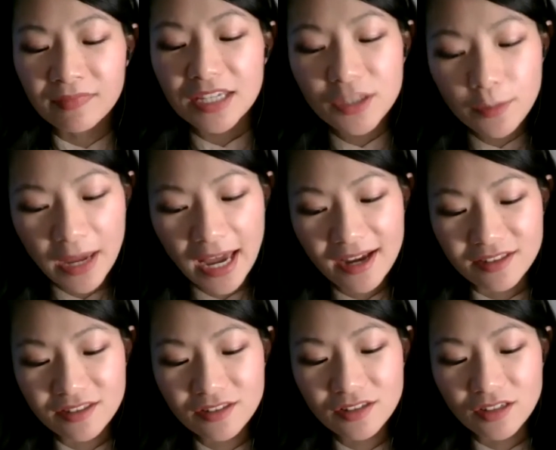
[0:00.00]
In the
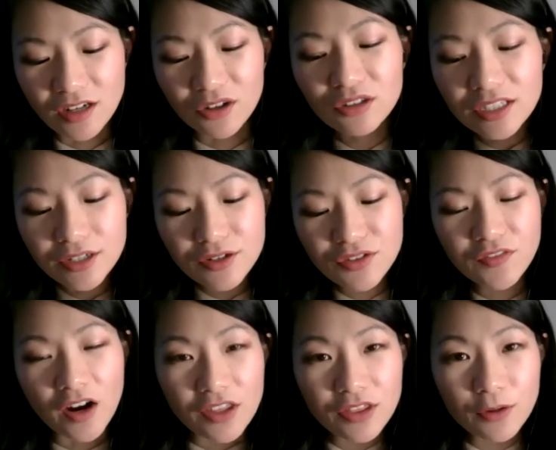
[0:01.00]
past, our leaders
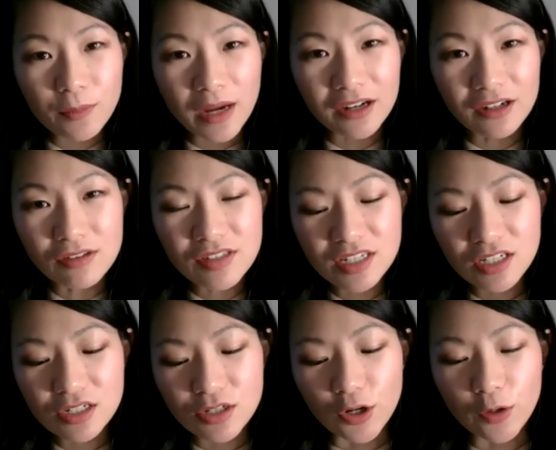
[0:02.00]
fought their battles to
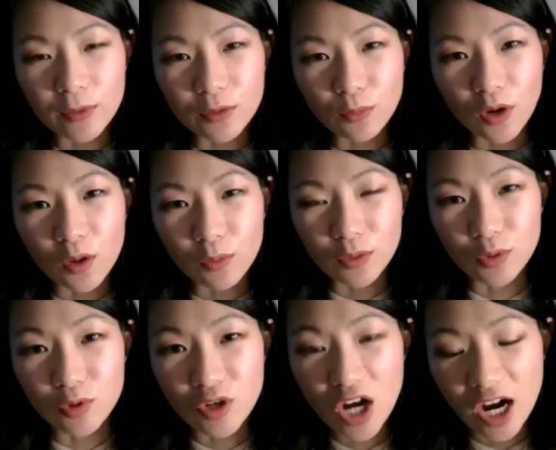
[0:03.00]
determine what we were
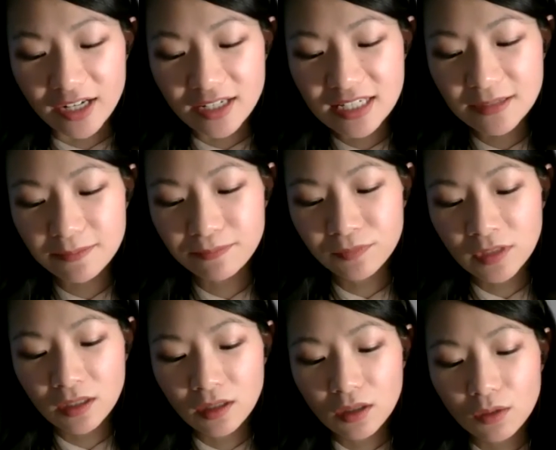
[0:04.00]
not.
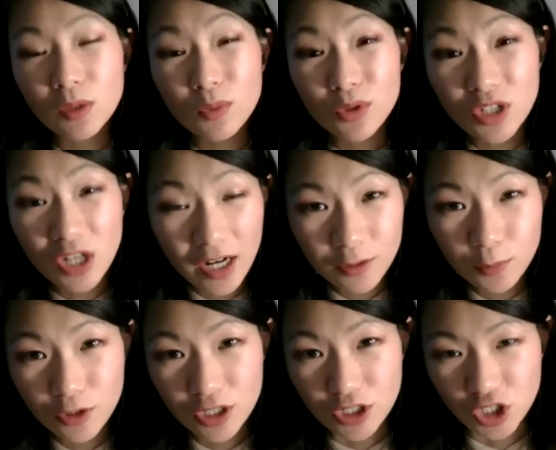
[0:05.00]
We were not a
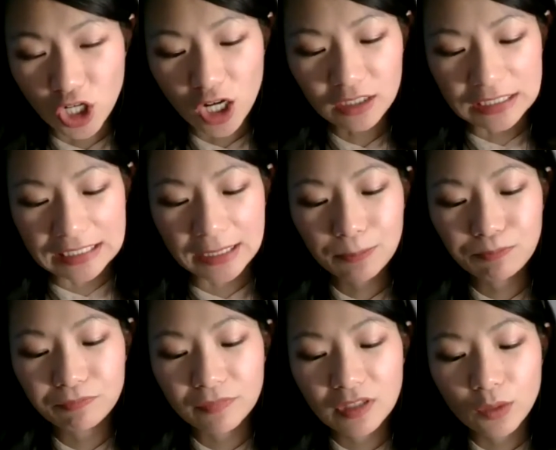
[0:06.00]
British colony.
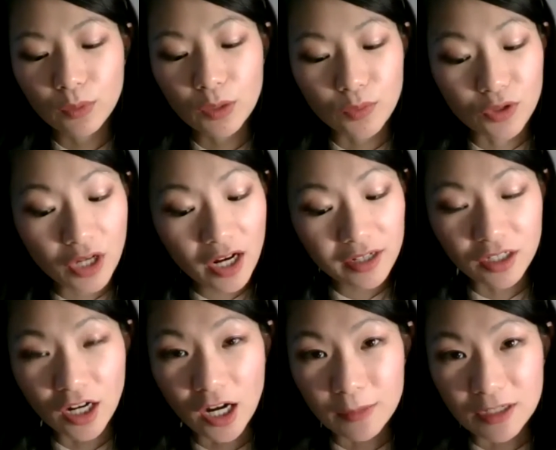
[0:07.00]
We were not a
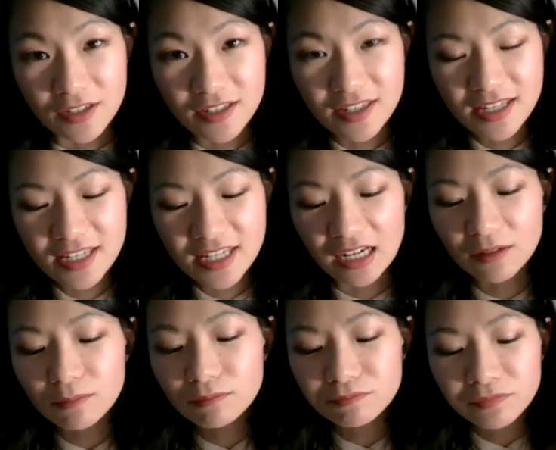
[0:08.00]
communist state.
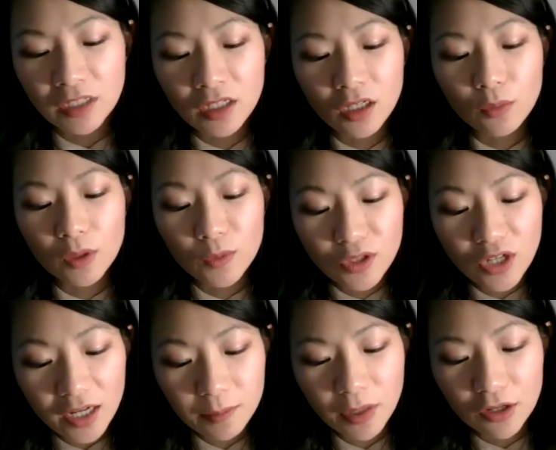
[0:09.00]
We were
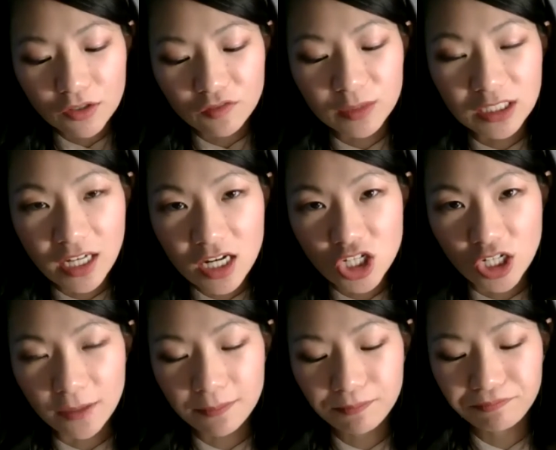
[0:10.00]
not part of
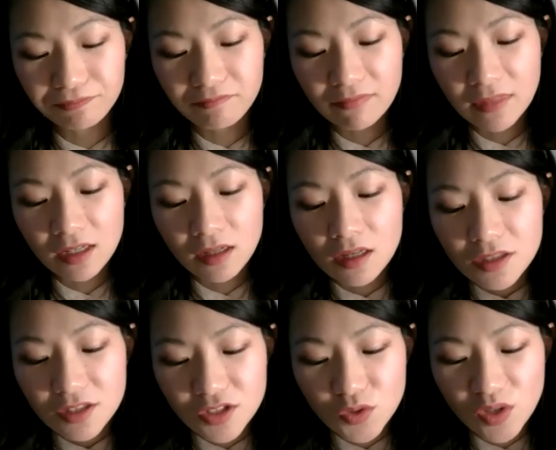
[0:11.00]
Malaysia. The
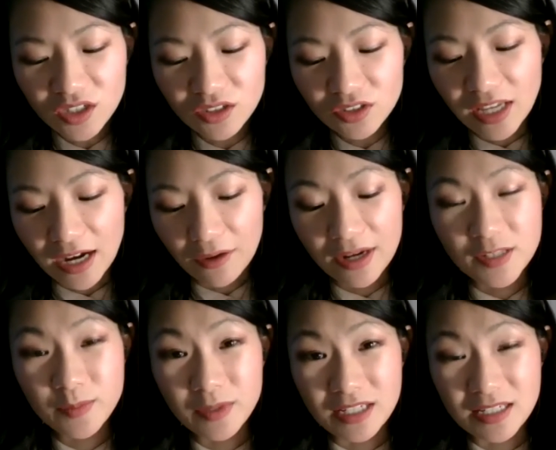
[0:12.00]
struggle now has
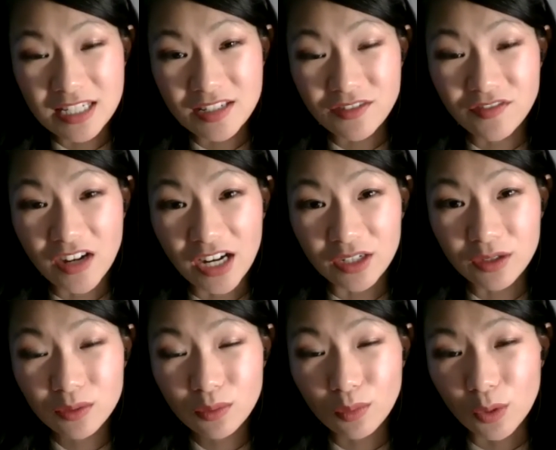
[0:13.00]
been to
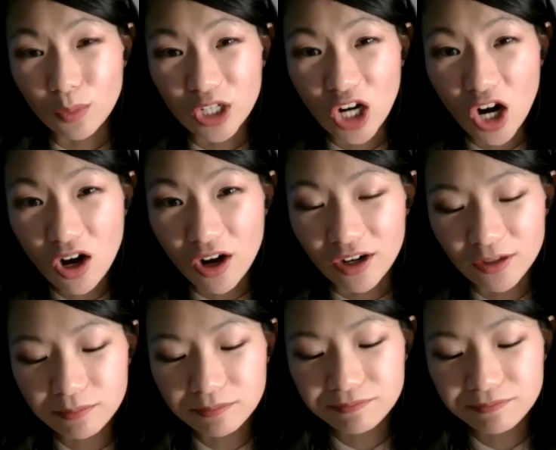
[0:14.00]
define what we are.